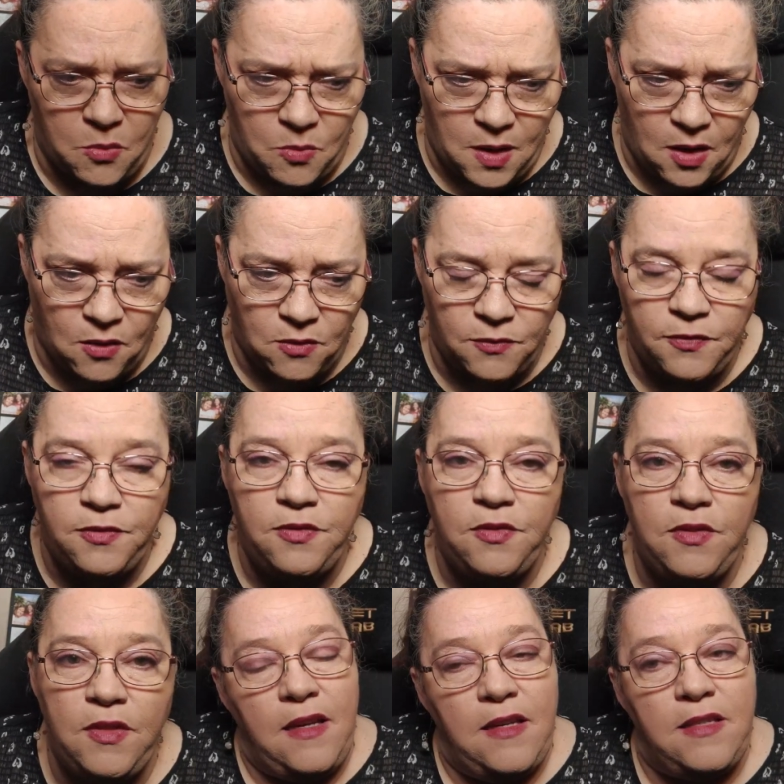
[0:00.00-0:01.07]
well.
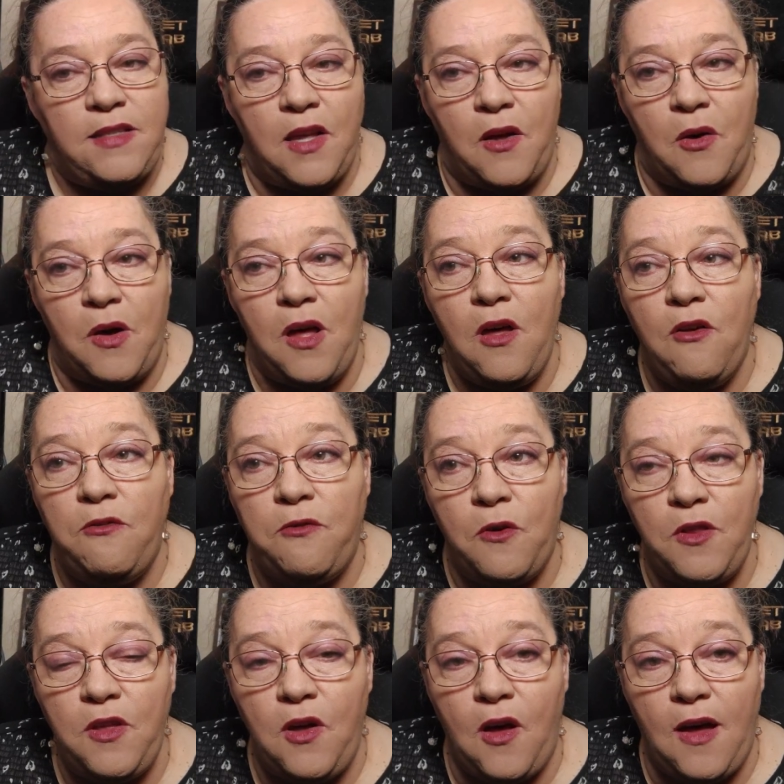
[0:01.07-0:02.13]
So
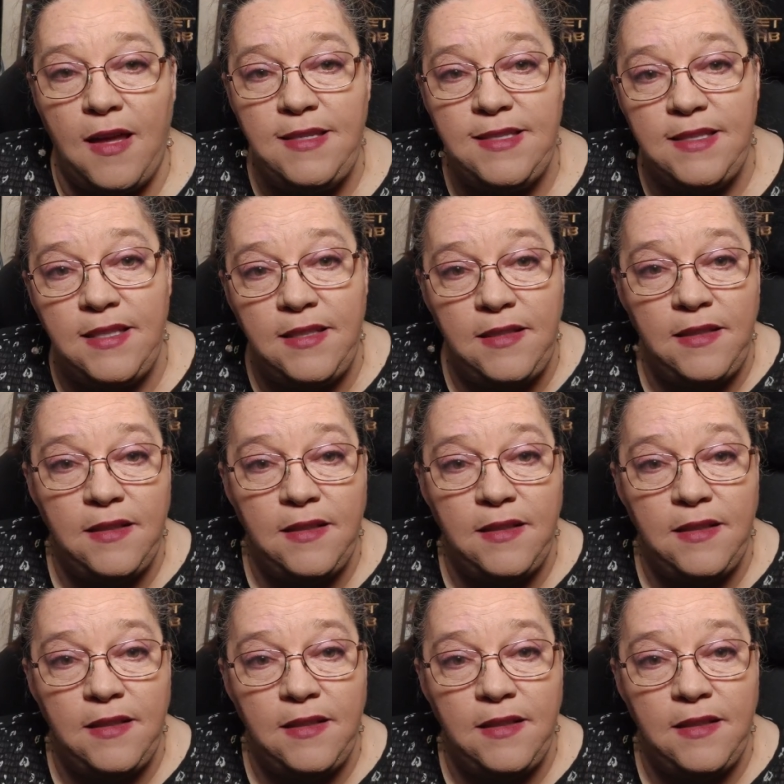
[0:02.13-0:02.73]
for the cost,